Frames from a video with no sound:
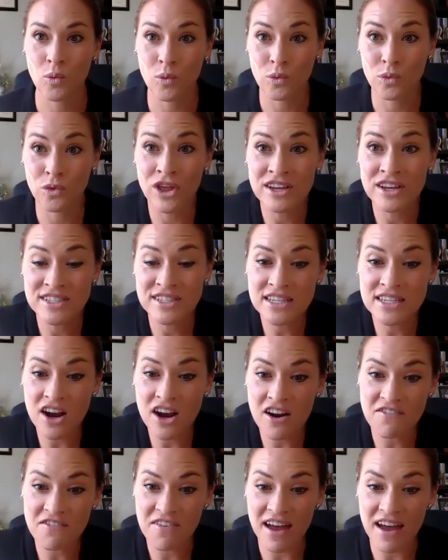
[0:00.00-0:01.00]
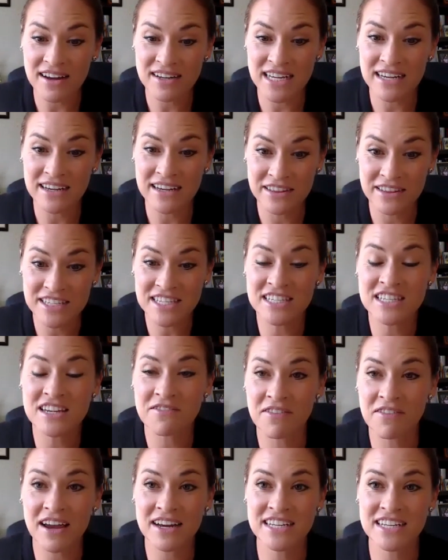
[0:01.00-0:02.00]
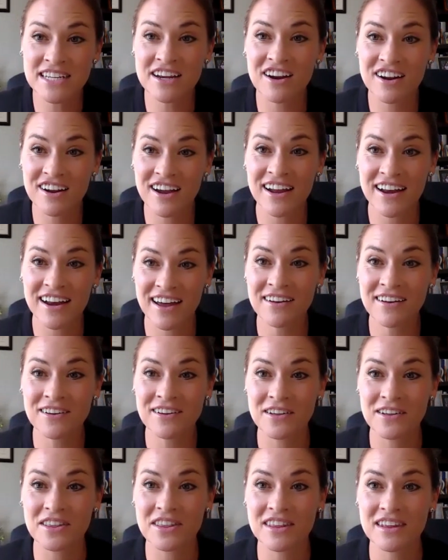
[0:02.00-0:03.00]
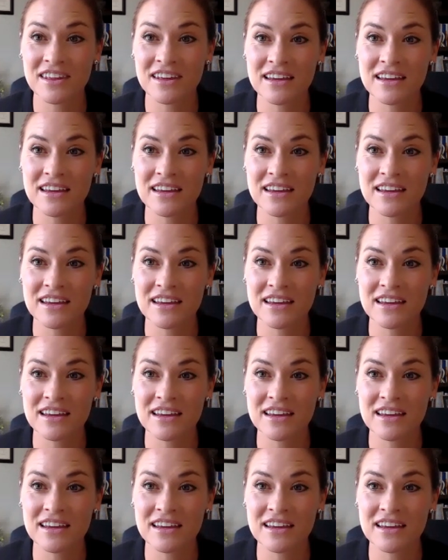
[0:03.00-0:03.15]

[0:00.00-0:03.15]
This is affecting our gut health.